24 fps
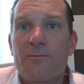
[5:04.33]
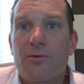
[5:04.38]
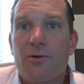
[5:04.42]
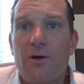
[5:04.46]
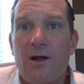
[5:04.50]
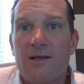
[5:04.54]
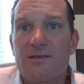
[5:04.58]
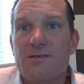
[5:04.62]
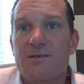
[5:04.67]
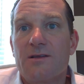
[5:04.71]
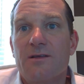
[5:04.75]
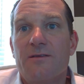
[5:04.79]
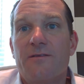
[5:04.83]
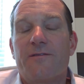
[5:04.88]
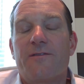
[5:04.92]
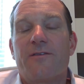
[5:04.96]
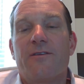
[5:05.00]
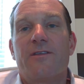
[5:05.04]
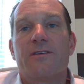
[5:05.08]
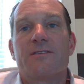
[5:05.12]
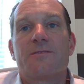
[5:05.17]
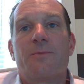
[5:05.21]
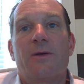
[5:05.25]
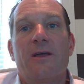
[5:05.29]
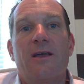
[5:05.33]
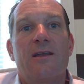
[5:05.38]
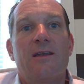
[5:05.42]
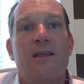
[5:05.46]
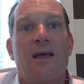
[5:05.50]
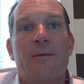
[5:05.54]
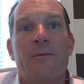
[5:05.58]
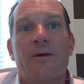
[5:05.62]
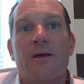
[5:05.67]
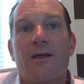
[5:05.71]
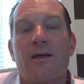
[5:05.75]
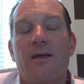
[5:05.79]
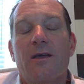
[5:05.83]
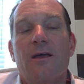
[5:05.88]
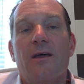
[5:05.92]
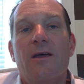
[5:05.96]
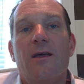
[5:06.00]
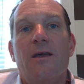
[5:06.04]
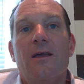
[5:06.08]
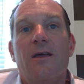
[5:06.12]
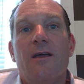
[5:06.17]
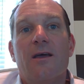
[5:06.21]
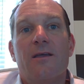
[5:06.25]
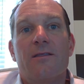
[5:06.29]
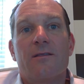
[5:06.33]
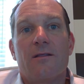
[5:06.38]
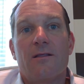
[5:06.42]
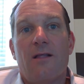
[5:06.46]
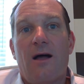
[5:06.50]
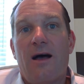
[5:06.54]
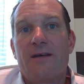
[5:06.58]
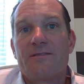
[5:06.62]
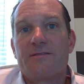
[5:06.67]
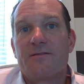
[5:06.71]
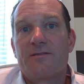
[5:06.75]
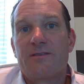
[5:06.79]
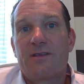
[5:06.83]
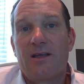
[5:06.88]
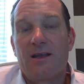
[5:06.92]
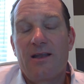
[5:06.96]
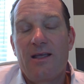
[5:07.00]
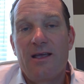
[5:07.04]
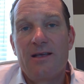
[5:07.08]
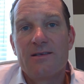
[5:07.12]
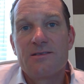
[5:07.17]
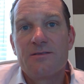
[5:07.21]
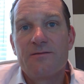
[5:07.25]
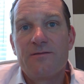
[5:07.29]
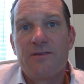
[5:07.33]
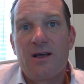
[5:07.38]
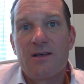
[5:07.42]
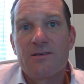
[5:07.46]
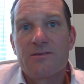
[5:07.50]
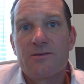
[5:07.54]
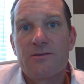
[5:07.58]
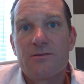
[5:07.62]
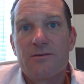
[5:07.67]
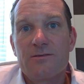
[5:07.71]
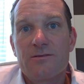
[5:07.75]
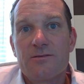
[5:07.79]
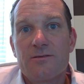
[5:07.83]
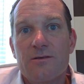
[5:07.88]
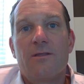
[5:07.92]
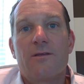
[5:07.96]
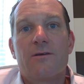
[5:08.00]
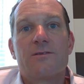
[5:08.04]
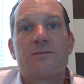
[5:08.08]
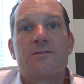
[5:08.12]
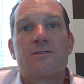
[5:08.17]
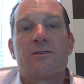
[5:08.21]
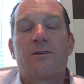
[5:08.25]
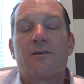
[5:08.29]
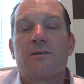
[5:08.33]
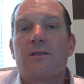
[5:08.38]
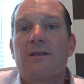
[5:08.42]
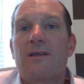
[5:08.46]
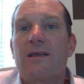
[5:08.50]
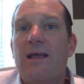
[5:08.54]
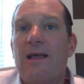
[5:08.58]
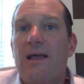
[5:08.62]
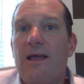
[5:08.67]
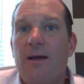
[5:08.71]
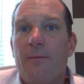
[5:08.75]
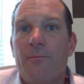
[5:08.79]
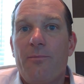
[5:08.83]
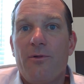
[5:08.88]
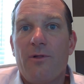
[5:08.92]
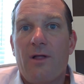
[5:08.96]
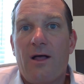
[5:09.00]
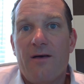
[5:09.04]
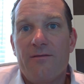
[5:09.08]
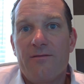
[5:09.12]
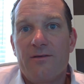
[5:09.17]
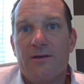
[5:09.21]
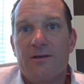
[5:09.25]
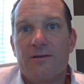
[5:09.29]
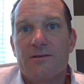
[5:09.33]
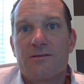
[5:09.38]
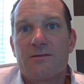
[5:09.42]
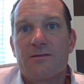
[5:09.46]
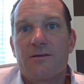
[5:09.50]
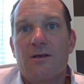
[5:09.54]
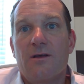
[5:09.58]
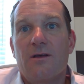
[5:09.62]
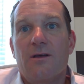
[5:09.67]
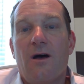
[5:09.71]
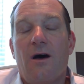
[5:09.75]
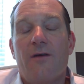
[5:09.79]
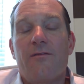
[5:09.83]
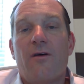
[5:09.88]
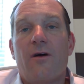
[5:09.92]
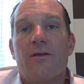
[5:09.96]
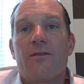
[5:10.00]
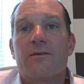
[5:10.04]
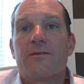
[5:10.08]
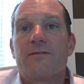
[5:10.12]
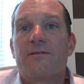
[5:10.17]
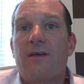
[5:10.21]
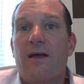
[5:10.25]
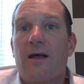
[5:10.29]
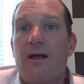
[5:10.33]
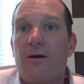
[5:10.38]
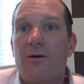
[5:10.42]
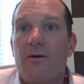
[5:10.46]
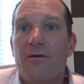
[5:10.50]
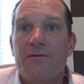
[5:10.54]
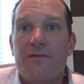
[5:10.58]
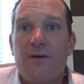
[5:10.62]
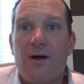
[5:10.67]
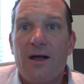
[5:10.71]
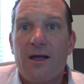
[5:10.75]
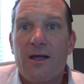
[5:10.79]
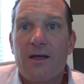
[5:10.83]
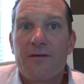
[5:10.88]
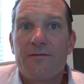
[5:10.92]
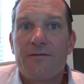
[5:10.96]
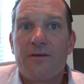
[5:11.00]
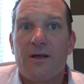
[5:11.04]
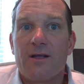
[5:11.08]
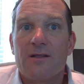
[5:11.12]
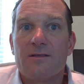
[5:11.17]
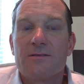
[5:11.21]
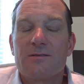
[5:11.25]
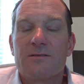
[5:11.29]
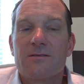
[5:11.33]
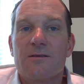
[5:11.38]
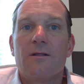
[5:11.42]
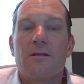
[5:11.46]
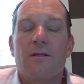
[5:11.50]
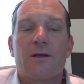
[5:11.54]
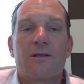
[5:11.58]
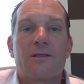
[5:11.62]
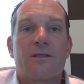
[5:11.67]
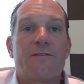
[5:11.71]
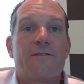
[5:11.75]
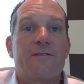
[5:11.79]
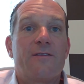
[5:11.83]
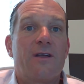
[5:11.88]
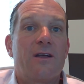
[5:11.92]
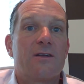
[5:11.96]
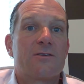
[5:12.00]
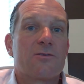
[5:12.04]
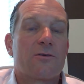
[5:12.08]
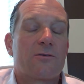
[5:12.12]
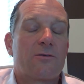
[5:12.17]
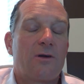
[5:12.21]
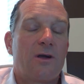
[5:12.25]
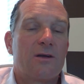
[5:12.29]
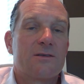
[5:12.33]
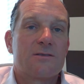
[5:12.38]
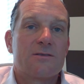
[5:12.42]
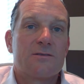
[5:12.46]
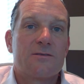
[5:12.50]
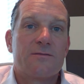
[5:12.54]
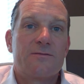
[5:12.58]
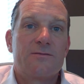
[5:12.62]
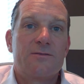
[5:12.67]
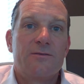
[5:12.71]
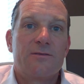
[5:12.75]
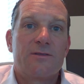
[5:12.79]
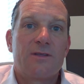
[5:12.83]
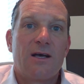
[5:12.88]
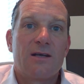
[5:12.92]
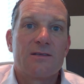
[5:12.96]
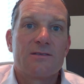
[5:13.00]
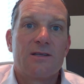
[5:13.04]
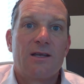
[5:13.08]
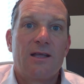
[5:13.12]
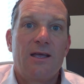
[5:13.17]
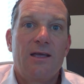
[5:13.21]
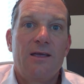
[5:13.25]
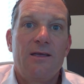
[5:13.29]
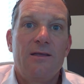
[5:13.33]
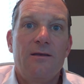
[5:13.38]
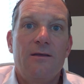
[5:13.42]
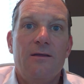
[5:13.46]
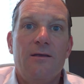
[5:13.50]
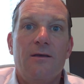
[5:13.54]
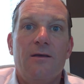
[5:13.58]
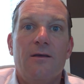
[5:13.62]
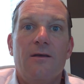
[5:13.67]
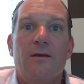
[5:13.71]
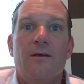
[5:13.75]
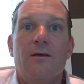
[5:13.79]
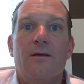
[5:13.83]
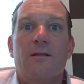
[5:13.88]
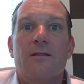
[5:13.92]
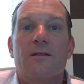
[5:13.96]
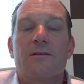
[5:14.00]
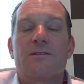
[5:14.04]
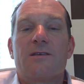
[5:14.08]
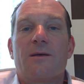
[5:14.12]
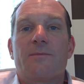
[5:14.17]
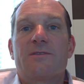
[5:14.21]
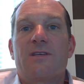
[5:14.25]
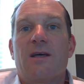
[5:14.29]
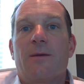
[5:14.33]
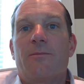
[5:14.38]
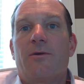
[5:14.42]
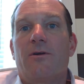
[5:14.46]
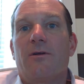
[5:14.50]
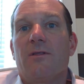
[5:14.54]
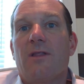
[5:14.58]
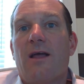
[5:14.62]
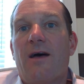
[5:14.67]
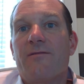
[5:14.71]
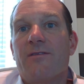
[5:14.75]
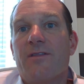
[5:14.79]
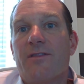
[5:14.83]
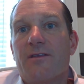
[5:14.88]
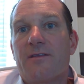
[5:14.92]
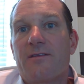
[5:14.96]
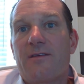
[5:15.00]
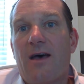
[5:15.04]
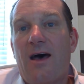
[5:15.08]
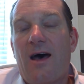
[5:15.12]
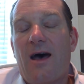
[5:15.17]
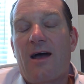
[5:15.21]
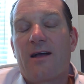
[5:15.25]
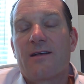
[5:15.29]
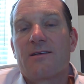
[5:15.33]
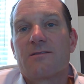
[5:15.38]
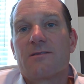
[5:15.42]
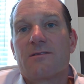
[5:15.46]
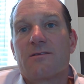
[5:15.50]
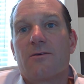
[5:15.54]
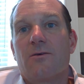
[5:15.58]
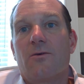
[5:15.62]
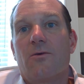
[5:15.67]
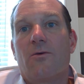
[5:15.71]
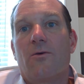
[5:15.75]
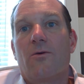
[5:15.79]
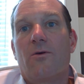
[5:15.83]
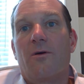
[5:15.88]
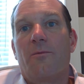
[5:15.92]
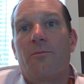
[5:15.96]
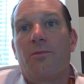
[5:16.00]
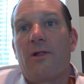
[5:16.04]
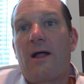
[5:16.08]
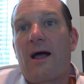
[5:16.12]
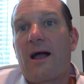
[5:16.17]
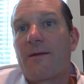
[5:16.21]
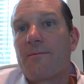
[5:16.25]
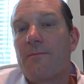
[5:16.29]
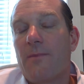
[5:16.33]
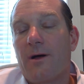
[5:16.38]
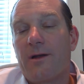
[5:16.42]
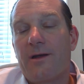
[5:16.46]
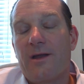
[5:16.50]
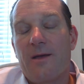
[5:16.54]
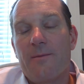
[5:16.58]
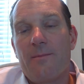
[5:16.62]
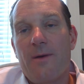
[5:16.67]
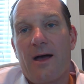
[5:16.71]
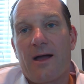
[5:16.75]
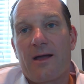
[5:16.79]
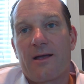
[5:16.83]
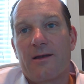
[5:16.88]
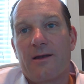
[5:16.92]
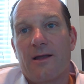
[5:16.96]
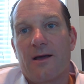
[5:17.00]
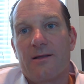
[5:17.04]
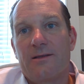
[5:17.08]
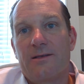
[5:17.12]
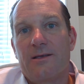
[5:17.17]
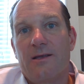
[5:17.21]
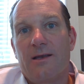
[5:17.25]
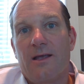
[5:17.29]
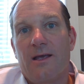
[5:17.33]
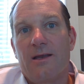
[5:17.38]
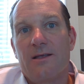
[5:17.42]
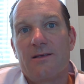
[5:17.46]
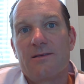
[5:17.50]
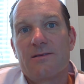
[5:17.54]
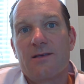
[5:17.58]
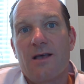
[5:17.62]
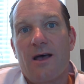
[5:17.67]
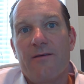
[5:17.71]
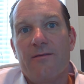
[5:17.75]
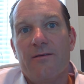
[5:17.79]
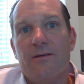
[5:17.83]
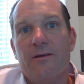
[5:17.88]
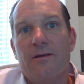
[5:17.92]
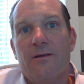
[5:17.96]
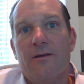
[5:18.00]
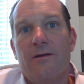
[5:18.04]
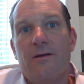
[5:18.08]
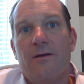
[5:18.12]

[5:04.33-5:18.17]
precedent for this pandemic in the lives of today's investors, there's certainly ample evidence of other terrifying events like the financial crisis of 2008, the September 11th attacks, or Black Monday back in 1987.